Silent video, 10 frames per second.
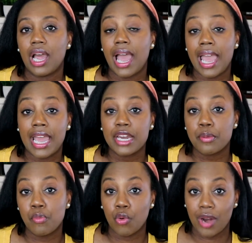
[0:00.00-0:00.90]
add
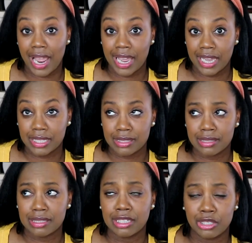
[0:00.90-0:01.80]
more
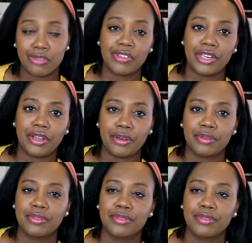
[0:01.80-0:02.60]
ads in your video.